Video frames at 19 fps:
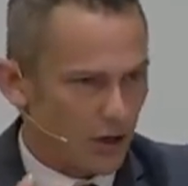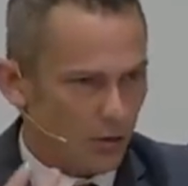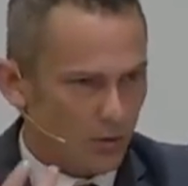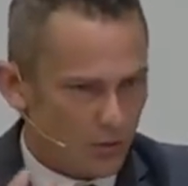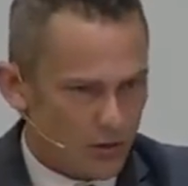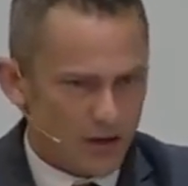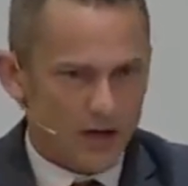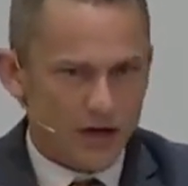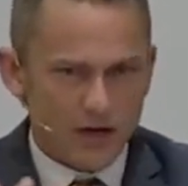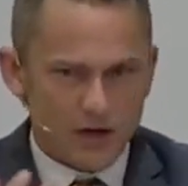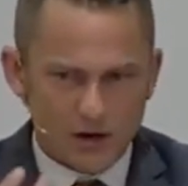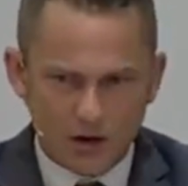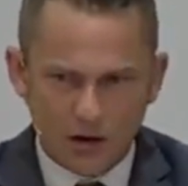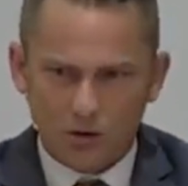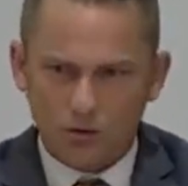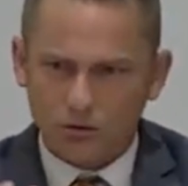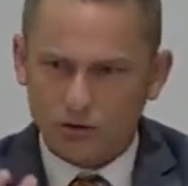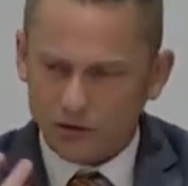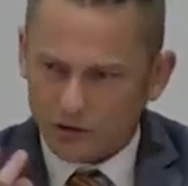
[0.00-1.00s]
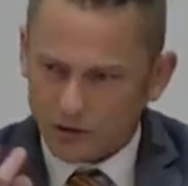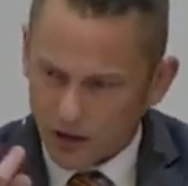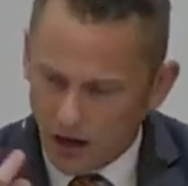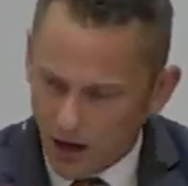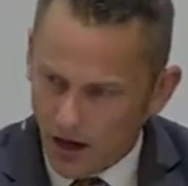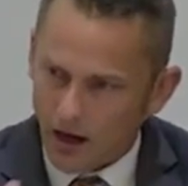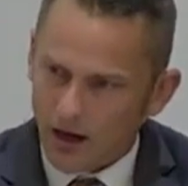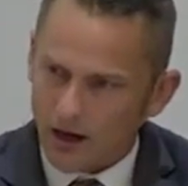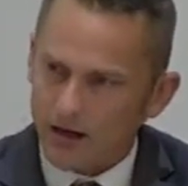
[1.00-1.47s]
We know
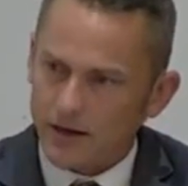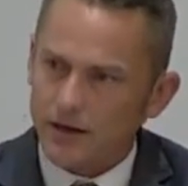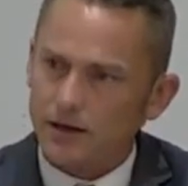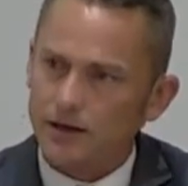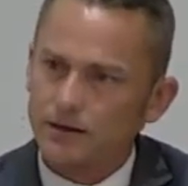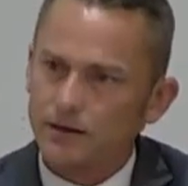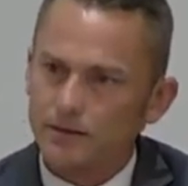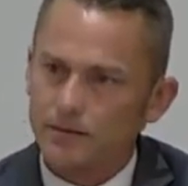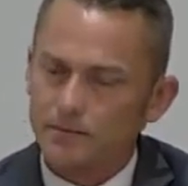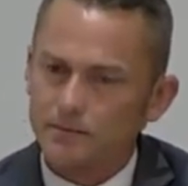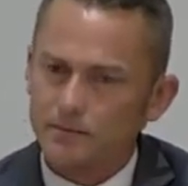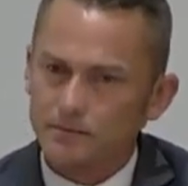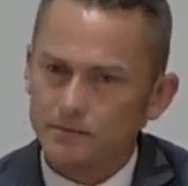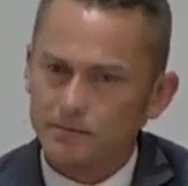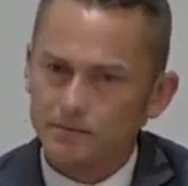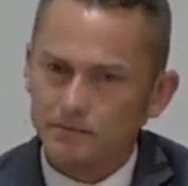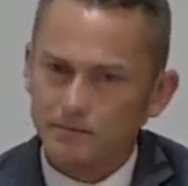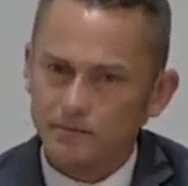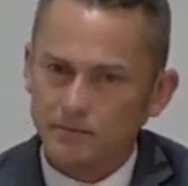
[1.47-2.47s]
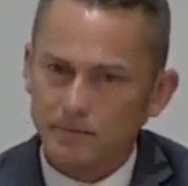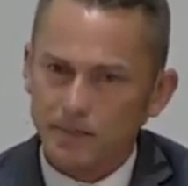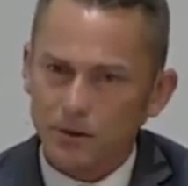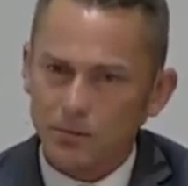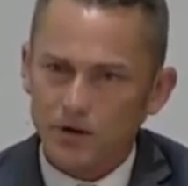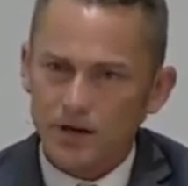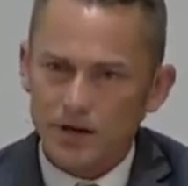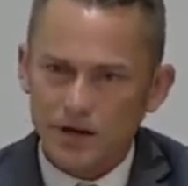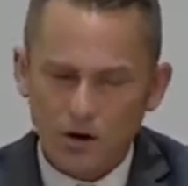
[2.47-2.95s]
God.
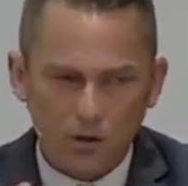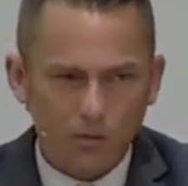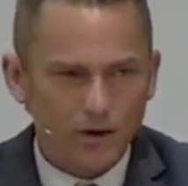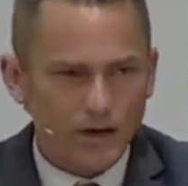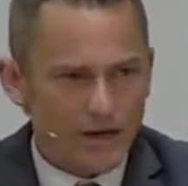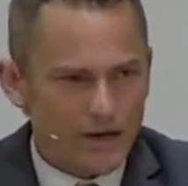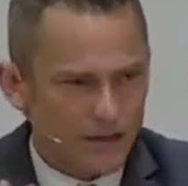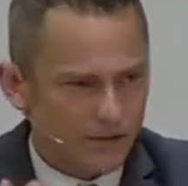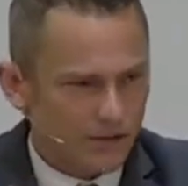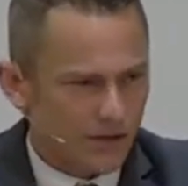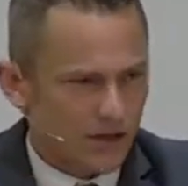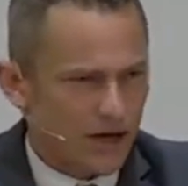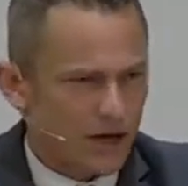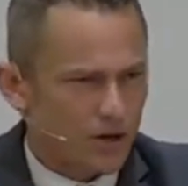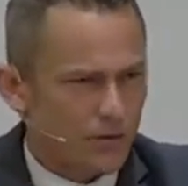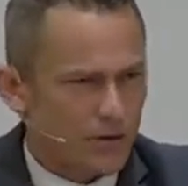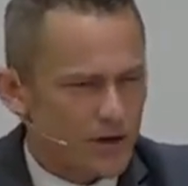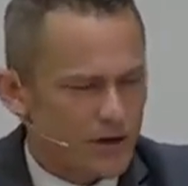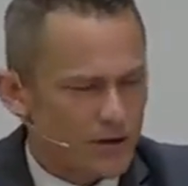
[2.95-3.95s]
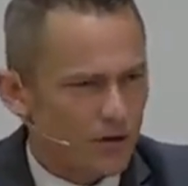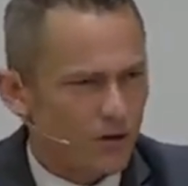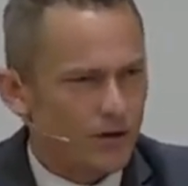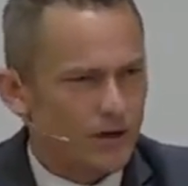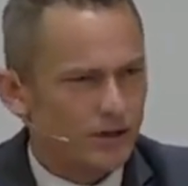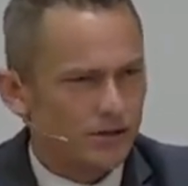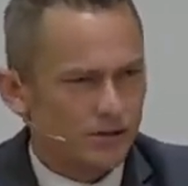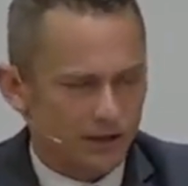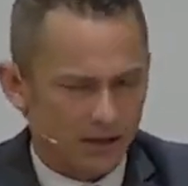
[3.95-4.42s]
We know what he is like. We know
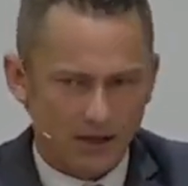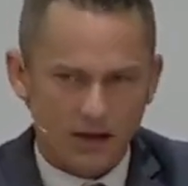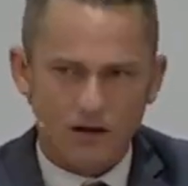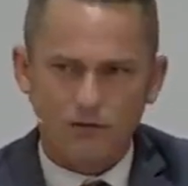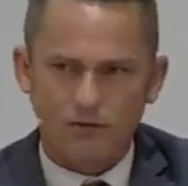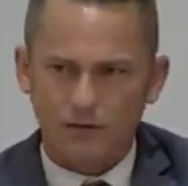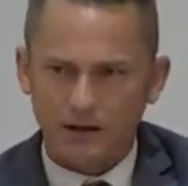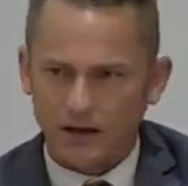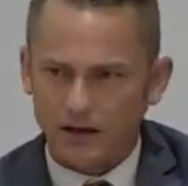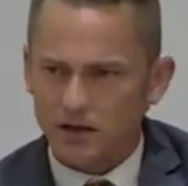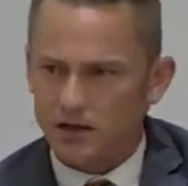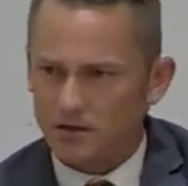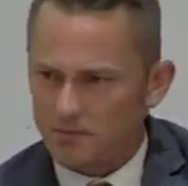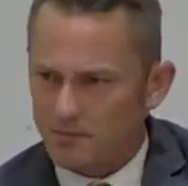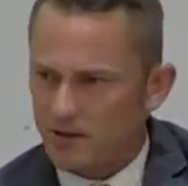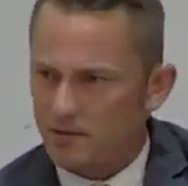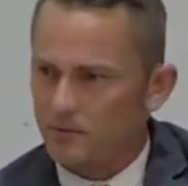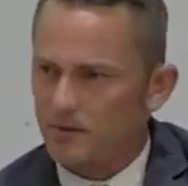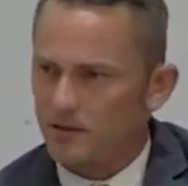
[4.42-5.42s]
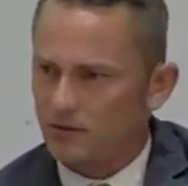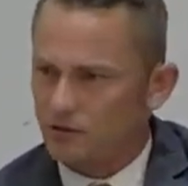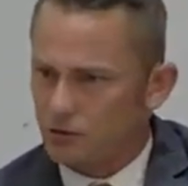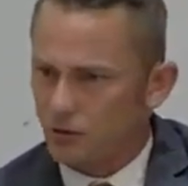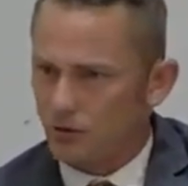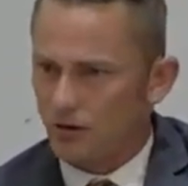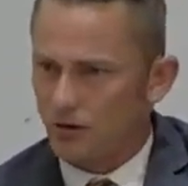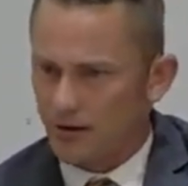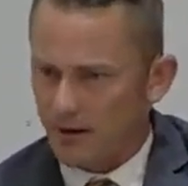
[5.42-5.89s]
his love and commitment
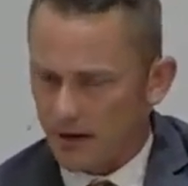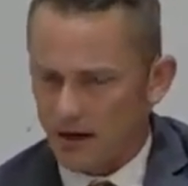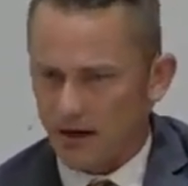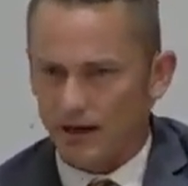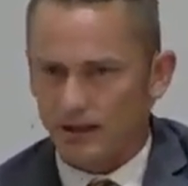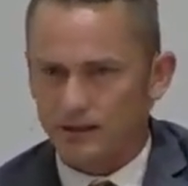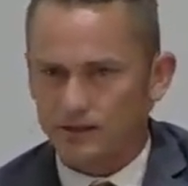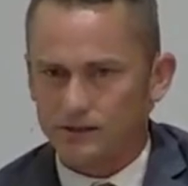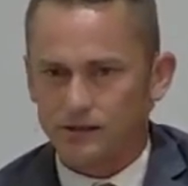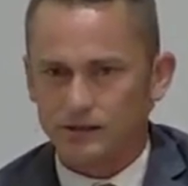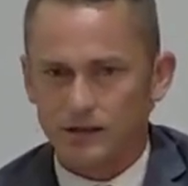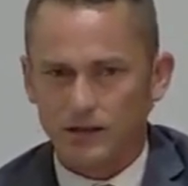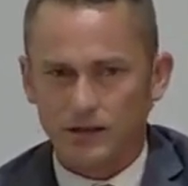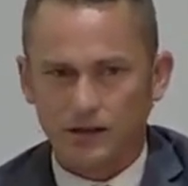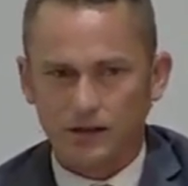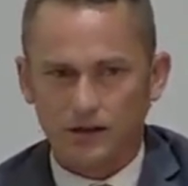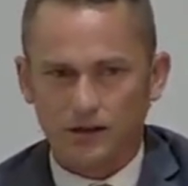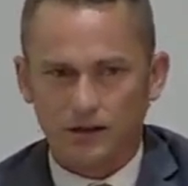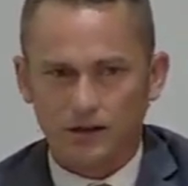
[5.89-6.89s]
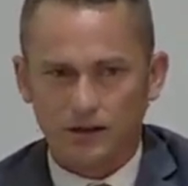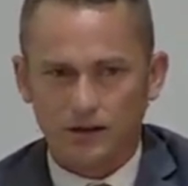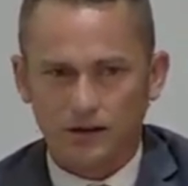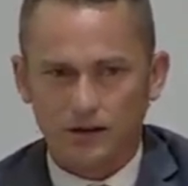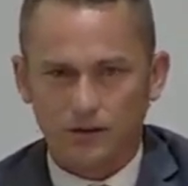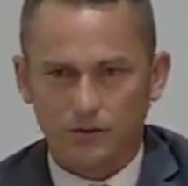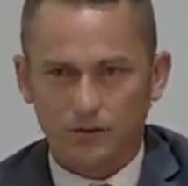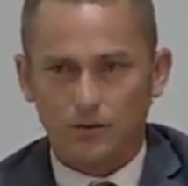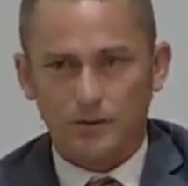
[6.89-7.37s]
toward us.
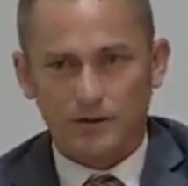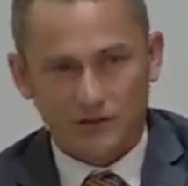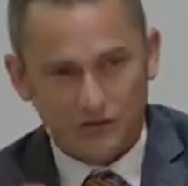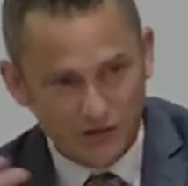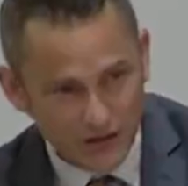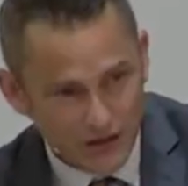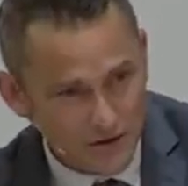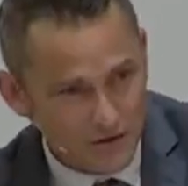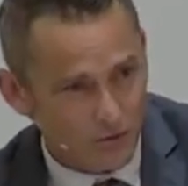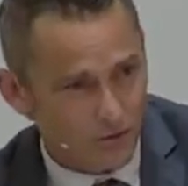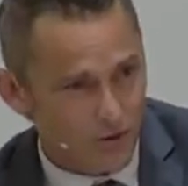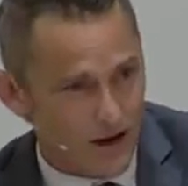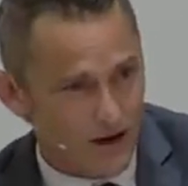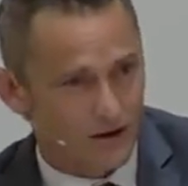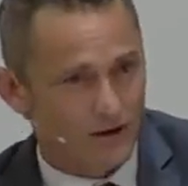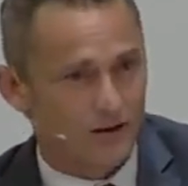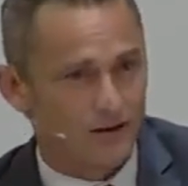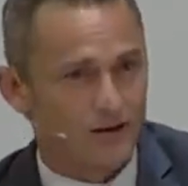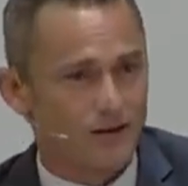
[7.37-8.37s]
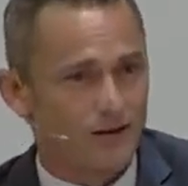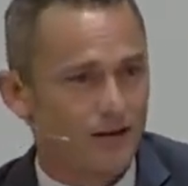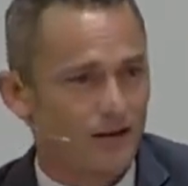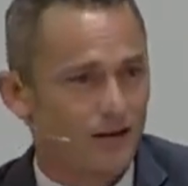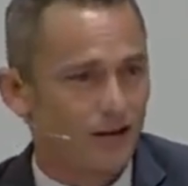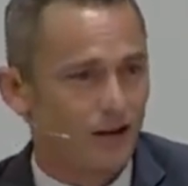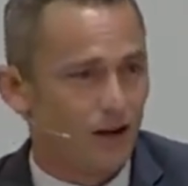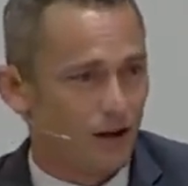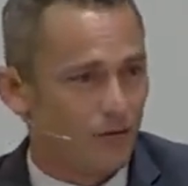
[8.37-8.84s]
When we see the record
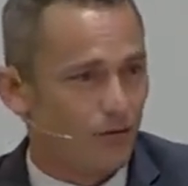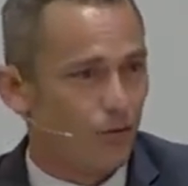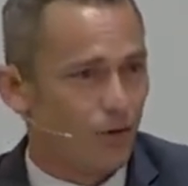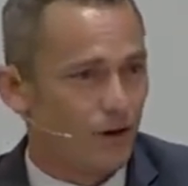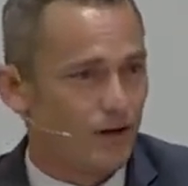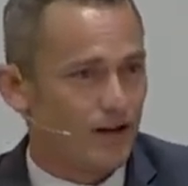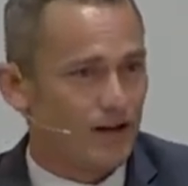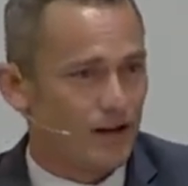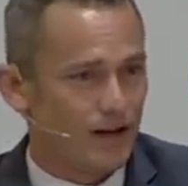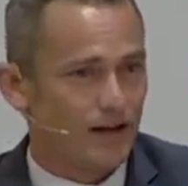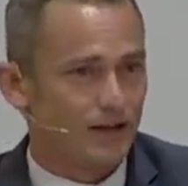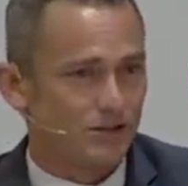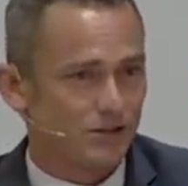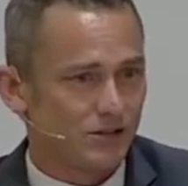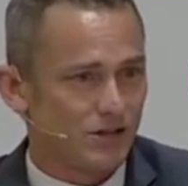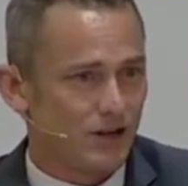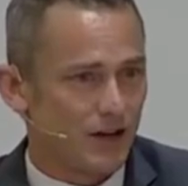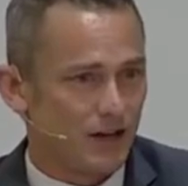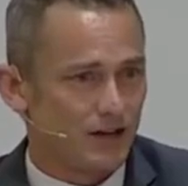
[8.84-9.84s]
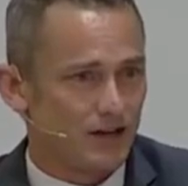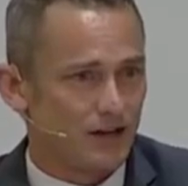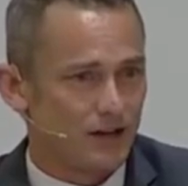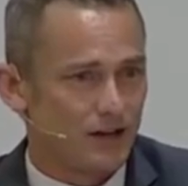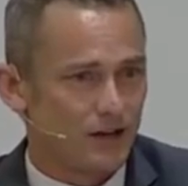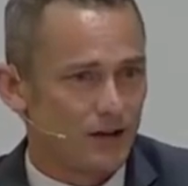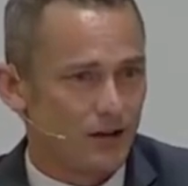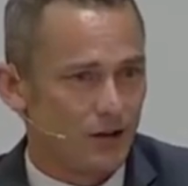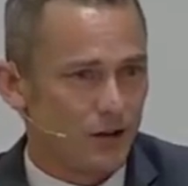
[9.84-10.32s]
of what he has done
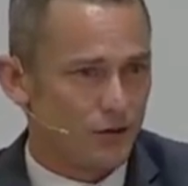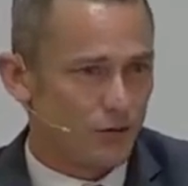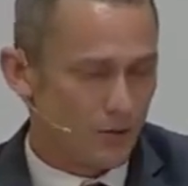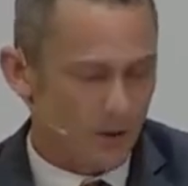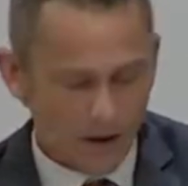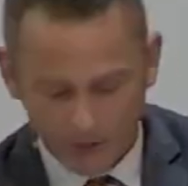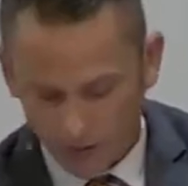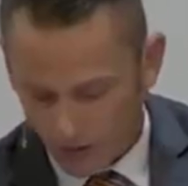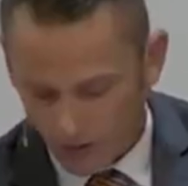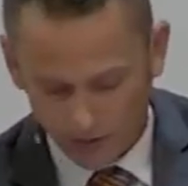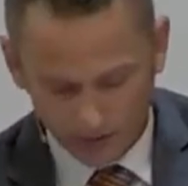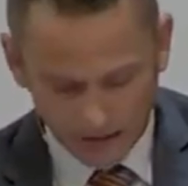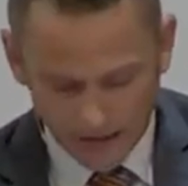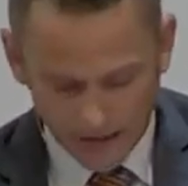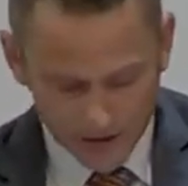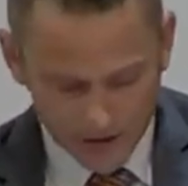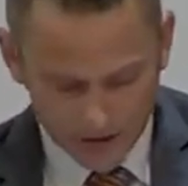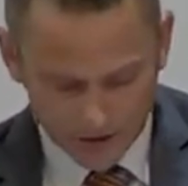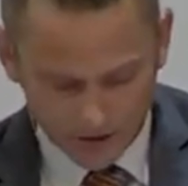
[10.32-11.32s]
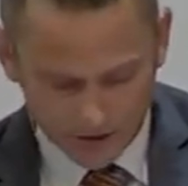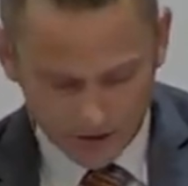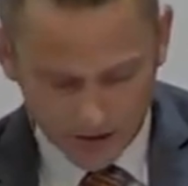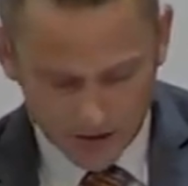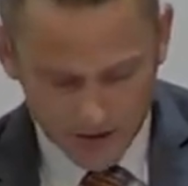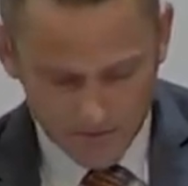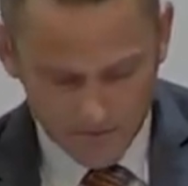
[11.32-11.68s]
throughout all ages,